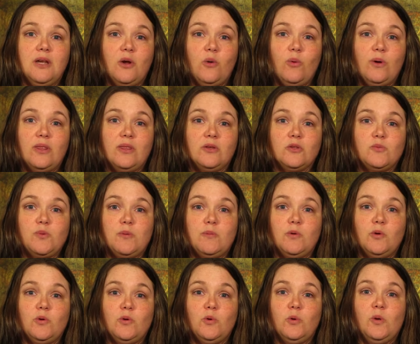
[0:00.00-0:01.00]
one of those
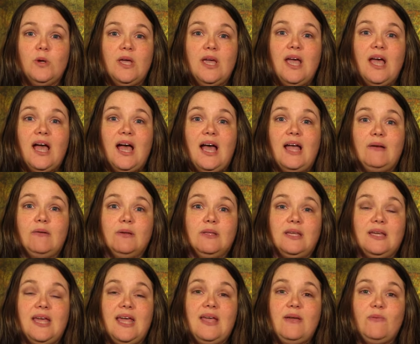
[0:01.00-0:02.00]
people who I
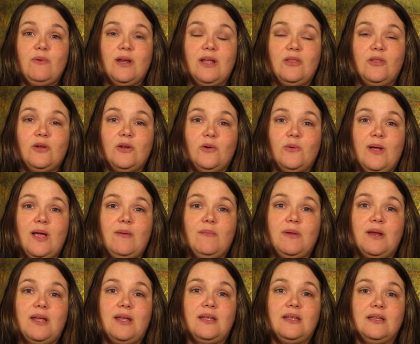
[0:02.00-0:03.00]
really hate when I look around,
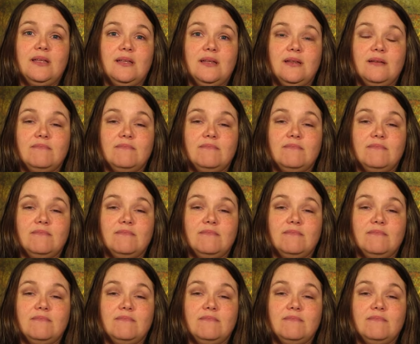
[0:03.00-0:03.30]
but I